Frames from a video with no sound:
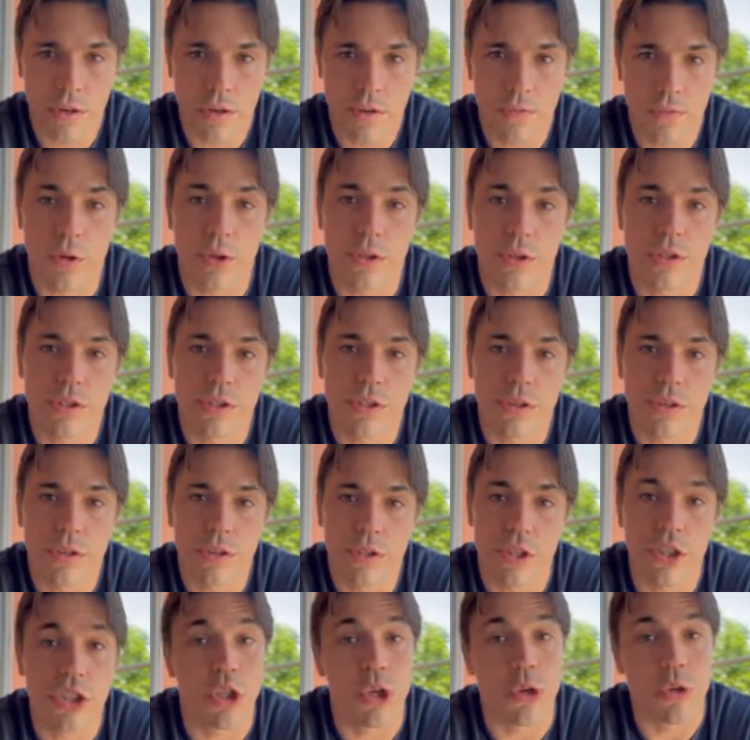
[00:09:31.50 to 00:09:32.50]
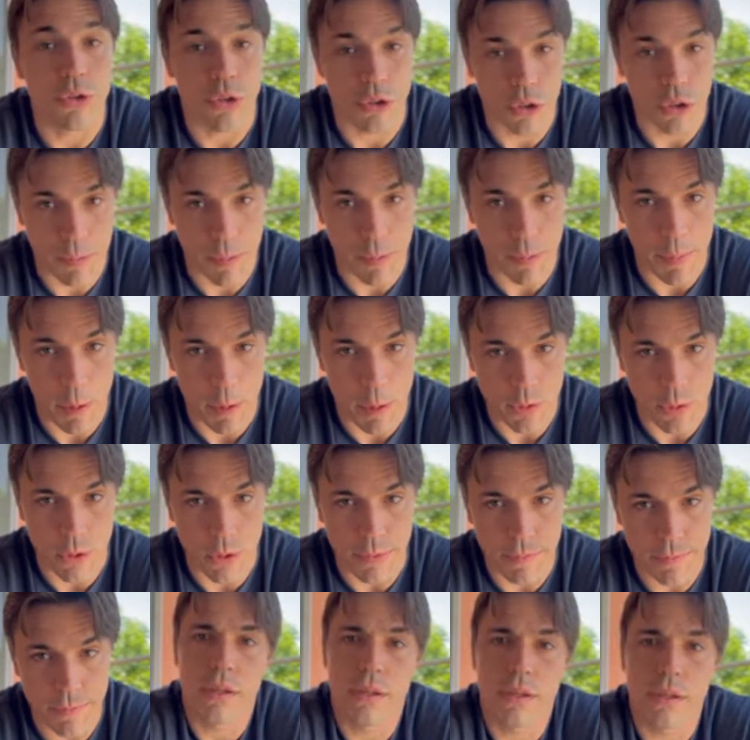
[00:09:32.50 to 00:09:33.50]
First, the union's proposal.
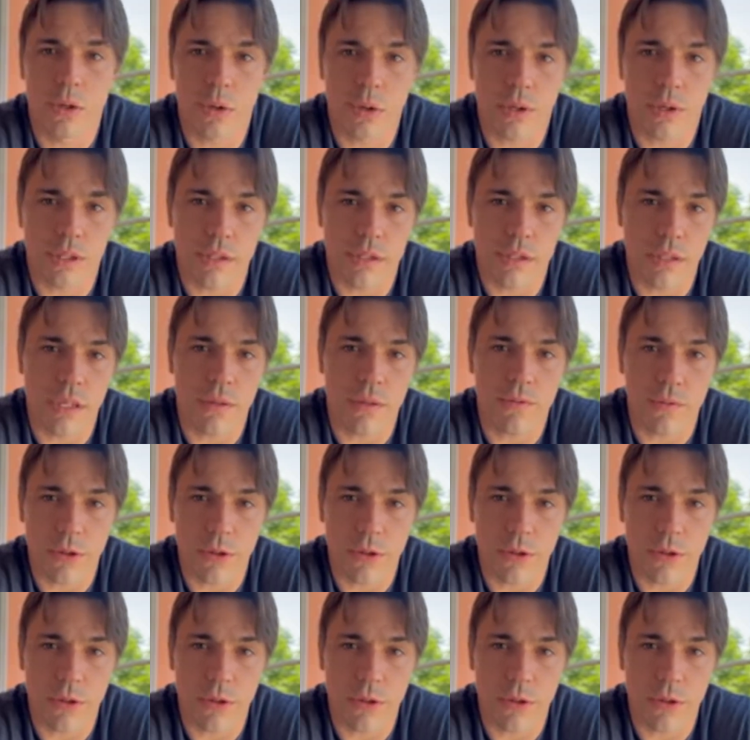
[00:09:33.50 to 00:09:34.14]
Your consent